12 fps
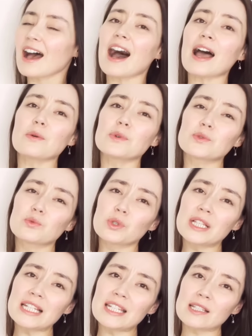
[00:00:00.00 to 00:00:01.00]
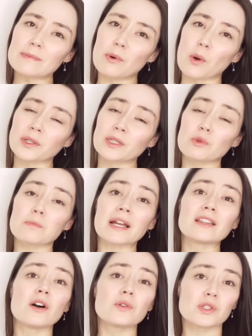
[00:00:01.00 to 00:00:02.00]
I was really disappointed with my
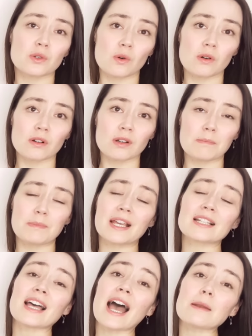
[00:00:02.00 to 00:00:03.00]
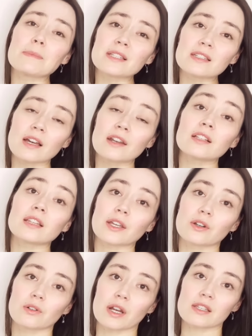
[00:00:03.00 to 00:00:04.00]
low score because I had been studying like
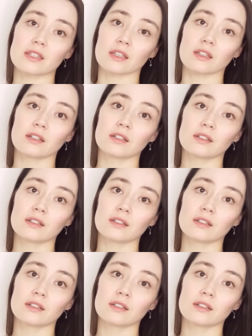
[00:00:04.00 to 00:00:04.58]
crazy.